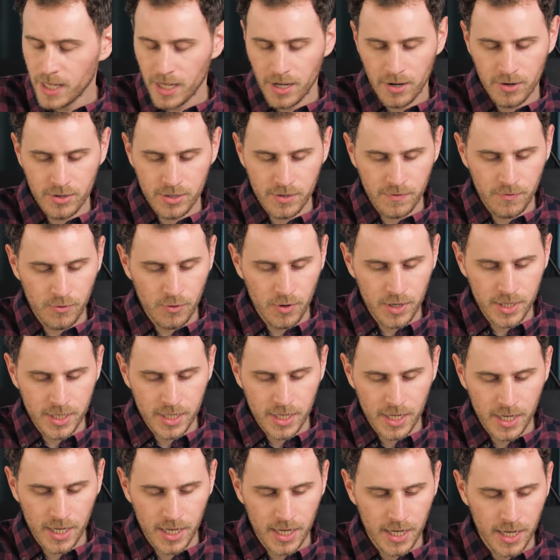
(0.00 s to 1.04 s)
here's a
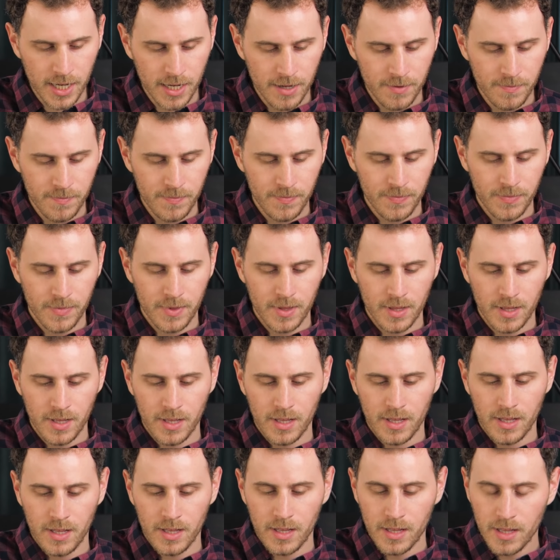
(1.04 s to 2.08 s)

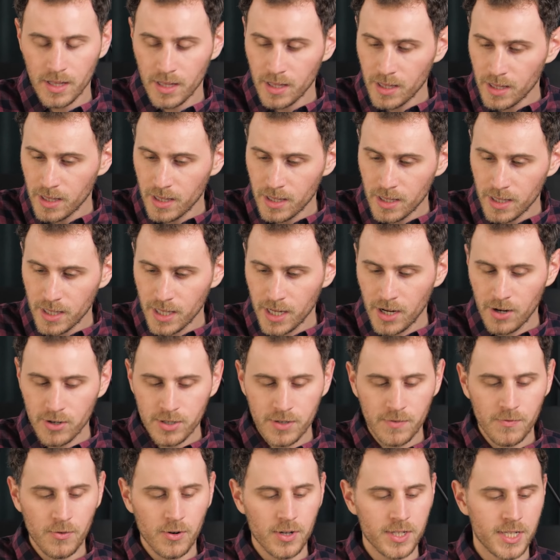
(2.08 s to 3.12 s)
voicing, here's
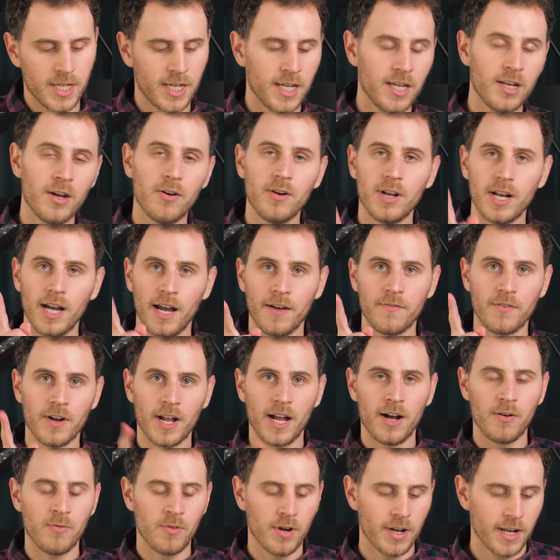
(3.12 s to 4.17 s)
a voicing. You know what, I
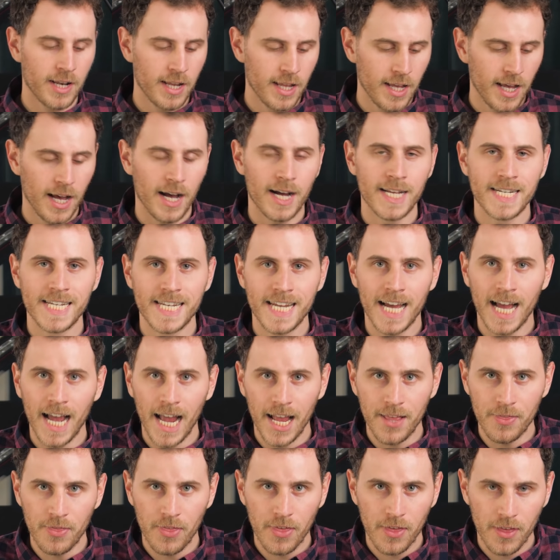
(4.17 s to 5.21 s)
forgot one, a
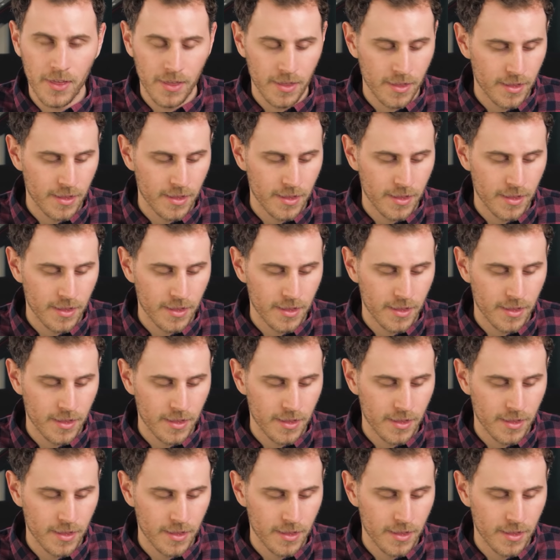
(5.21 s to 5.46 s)
ninth